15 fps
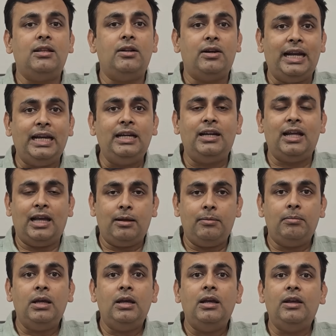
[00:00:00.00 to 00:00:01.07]
the right
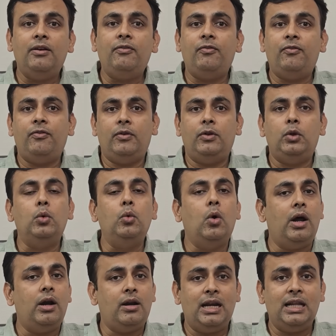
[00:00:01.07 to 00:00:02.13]
time if you
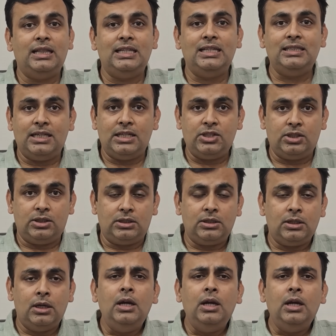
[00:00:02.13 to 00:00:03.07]
are running these agents.